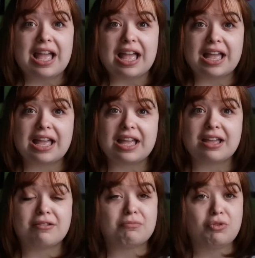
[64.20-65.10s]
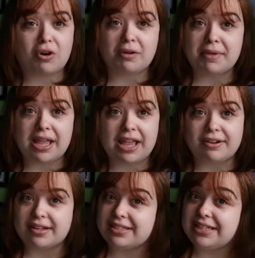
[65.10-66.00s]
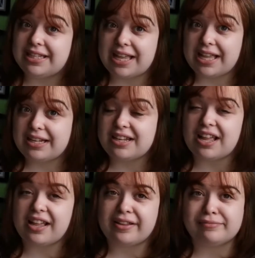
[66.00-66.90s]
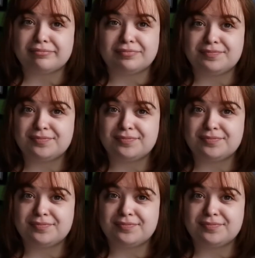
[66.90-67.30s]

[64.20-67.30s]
Growing my hair out again.